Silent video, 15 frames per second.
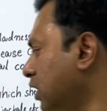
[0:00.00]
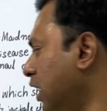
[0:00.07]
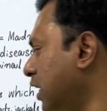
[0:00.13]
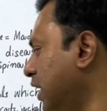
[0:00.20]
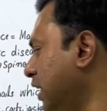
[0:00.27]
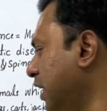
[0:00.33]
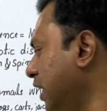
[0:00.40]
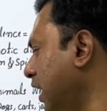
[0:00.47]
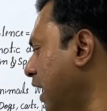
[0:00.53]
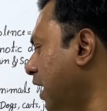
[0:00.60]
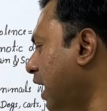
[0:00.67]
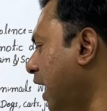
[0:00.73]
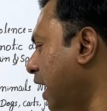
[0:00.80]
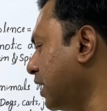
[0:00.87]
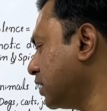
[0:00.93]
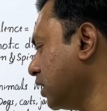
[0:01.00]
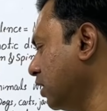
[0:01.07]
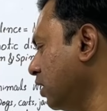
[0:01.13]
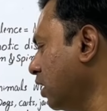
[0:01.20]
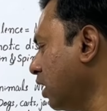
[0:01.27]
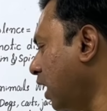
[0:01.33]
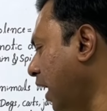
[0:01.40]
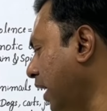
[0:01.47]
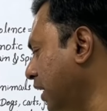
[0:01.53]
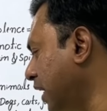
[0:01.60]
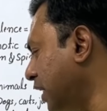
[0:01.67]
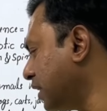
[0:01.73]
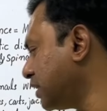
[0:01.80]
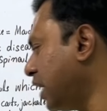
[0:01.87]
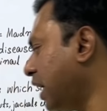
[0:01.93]
the ERIG and
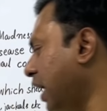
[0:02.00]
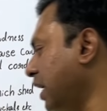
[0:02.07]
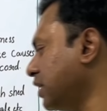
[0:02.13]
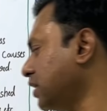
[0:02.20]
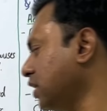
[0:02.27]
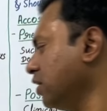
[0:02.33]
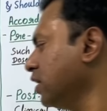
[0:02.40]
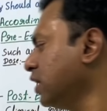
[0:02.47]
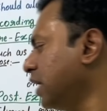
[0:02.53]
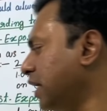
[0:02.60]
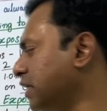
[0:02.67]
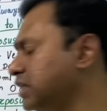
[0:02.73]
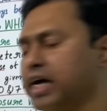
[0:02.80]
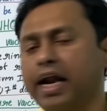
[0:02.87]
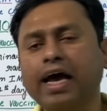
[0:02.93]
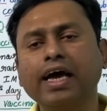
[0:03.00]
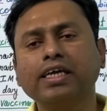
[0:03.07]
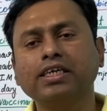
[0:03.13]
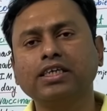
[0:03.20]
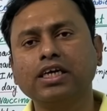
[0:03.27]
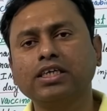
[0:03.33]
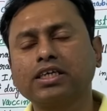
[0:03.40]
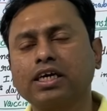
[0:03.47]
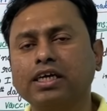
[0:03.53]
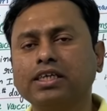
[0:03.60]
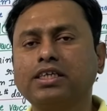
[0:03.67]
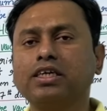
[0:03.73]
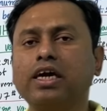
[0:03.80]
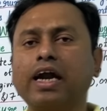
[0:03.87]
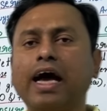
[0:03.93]
HRIG is
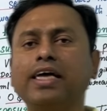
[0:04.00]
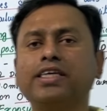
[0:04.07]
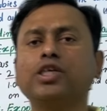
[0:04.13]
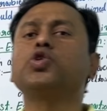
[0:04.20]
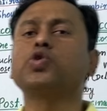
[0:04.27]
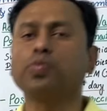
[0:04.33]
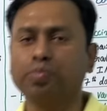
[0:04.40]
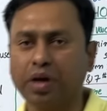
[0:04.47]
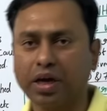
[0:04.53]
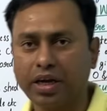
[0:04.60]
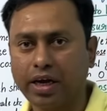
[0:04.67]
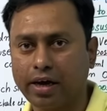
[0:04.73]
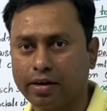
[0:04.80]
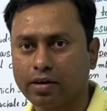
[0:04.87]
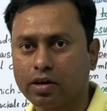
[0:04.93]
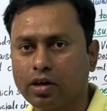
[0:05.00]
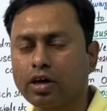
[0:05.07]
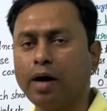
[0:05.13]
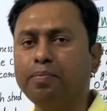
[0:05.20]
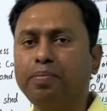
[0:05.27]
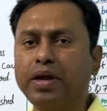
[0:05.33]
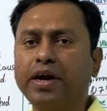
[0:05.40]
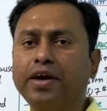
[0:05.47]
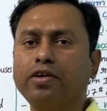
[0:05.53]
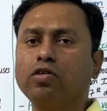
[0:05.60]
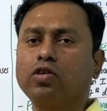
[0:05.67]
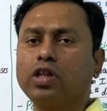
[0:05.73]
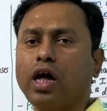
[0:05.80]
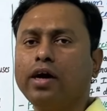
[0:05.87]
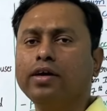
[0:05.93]
considered as a superior
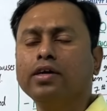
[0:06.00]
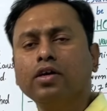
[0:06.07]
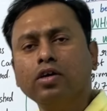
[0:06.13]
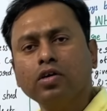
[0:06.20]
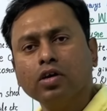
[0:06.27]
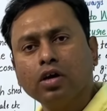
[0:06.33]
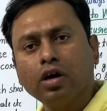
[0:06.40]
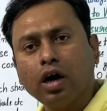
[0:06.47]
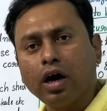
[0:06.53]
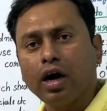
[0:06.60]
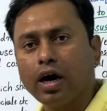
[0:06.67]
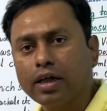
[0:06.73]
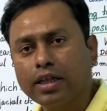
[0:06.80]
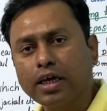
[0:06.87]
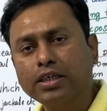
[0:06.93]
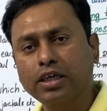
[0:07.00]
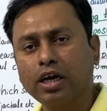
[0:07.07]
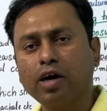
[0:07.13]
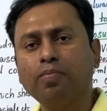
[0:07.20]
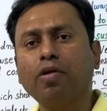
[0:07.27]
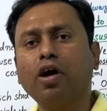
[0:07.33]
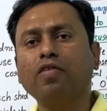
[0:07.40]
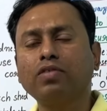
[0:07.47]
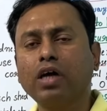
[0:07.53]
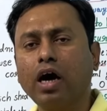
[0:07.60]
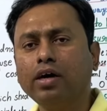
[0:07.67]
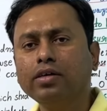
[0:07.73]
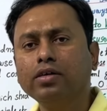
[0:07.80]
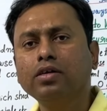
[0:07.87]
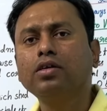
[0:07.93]
comparative to the serum of
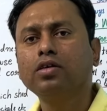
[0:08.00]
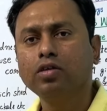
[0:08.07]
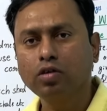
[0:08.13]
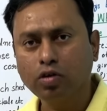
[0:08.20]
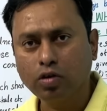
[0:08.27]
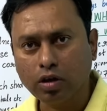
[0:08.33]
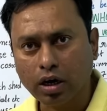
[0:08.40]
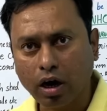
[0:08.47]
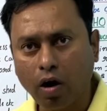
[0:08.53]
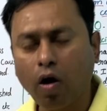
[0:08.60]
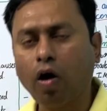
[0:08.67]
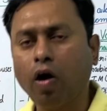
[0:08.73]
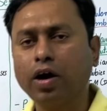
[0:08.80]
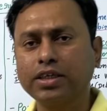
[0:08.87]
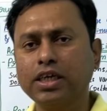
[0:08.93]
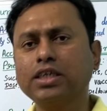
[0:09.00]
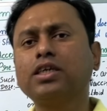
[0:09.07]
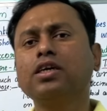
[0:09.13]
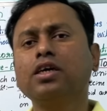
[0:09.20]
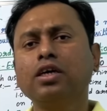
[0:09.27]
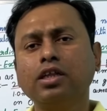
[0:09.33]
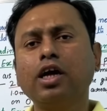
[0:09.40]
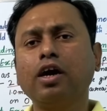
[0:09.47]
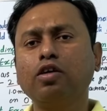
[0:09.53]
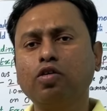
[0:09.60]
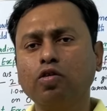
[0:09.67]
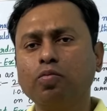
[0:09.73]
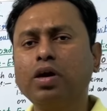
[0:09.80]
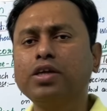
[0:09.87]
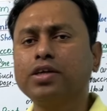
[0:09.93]
the horses. The
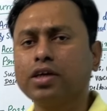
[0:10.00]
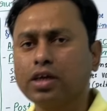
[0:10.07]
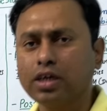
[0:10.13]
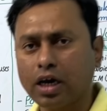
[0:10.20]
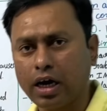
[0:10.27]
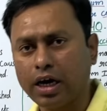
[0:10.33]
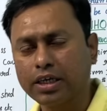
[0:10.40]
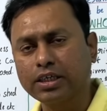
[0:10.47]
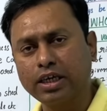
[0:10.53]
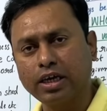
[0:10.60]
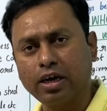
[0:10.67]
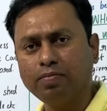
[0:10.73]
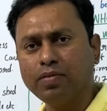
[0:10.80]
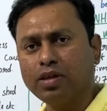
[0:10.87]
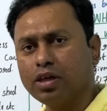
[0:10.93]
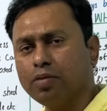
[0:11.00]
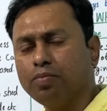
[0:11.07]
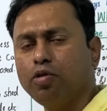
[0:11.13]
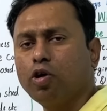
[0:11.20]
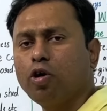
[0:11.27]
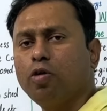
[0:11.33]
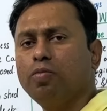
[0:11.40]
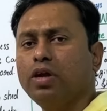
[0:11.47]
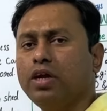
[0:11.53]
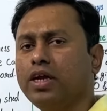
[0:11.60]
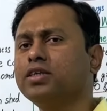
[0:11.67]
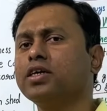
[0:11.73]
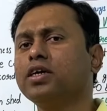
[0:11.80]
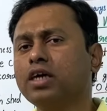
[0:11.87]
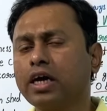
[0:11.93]
human serum immunoglobulin
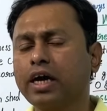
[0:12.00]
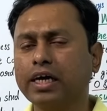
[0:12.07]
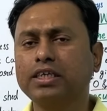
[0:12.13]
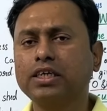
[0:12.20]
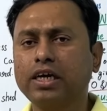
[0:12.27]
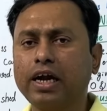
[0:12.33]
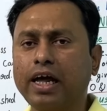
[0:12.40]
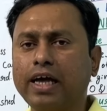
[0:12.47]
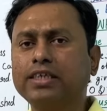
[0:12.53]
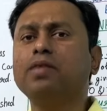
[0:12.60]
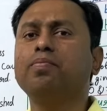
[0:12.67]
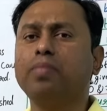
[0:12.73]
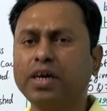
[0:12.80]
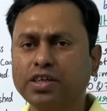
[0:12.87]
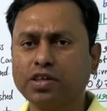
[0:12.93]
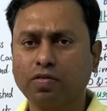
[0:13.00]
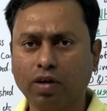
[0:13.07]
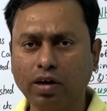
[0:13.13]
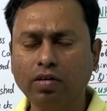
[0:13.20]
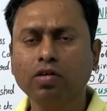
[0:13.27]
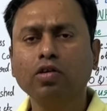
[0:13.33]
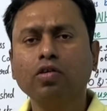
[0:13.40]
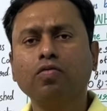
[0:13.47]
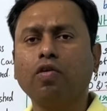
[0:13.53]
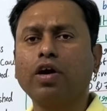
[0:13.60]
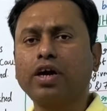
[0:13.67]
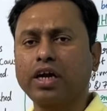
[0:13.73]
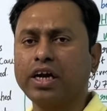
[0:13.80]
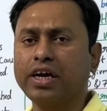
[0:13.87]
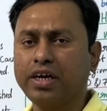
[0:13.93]
is considered as a best one for
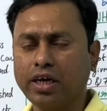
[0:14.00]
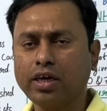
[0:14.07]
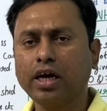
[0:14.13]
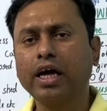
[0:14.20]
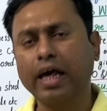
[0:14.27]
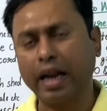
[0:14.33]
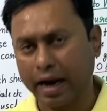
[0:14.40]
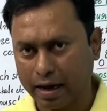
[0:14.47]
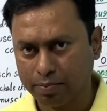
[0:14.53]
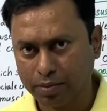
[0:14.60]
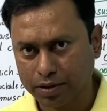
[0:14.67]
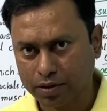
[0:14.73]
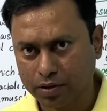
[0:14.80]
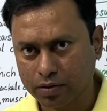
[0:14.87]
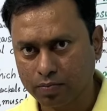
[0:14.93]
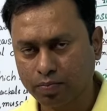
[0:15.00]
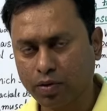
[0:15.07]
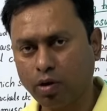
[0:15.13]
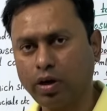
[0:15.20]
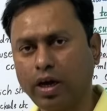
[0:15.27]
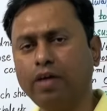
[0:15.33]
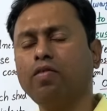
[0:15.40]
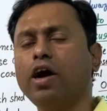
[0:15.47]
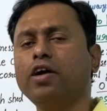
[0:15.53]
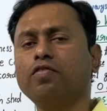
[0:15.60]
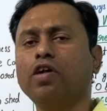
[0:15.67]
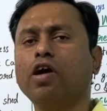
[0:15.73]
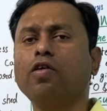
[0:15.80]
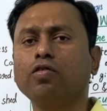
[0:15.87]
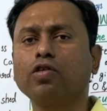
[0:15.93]
treating rabies. Okay, what we
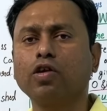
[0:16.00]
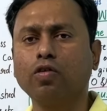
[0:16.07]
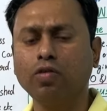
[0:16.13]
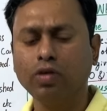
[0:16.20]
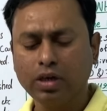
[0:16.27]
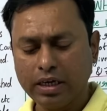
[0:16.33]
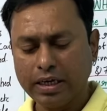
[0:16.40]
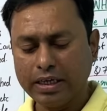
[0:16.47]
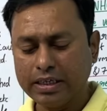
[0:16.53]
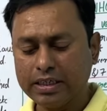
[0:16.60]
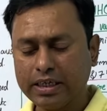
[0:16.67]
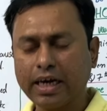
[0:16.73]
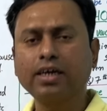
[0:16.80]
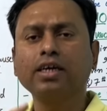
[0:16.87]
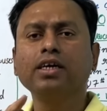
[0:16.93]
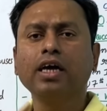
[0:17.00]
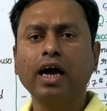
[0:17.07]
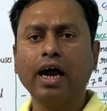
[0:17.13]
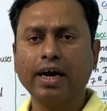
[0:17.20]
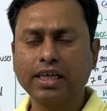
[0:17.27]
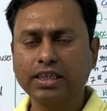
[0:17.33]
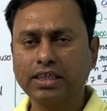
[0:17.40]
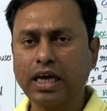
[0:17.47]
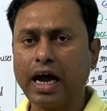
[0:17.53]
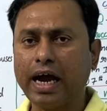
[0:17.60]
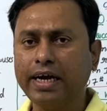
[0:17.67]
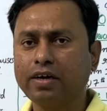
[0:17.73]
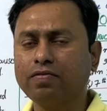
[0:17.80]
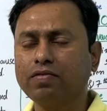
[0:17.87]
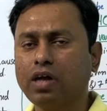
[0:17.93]
have to give? Inject at the
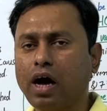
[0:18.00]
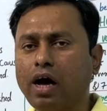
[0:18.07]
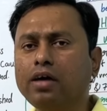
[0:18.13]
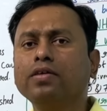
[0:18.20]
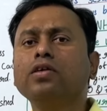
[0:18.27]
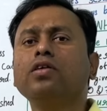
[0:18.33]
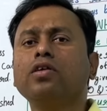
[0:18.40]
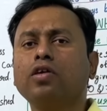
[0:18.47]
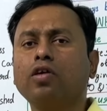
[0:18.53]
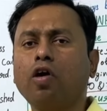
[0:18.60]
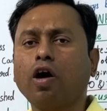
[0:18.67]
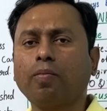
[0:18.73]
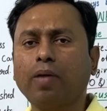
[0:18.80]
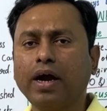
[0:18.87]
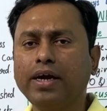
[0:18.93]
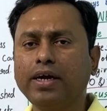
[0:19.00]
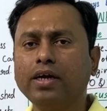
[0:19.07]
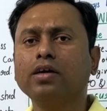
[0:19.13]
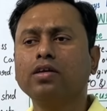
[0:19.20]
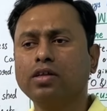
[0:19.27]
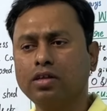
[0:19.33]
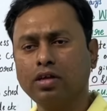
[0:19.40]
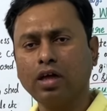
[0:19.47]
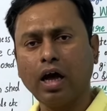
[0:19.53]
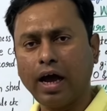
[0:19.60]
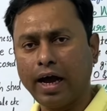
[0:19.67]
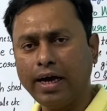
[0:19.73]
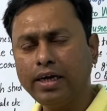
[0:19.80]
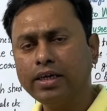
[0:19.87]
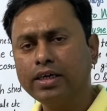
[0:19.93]
site of the dog bite
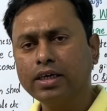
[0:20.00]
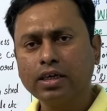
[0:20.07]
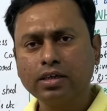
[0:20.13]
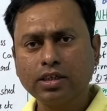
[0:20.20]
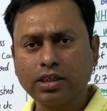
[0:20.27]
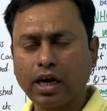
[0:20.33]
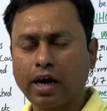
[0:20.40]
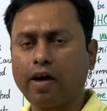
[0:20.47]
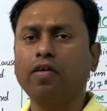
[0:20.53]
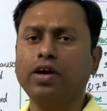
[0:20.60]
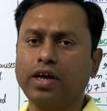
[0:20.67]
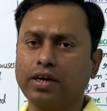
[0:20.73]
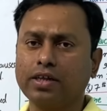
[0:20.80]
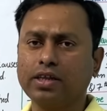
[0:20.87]
and surrounding,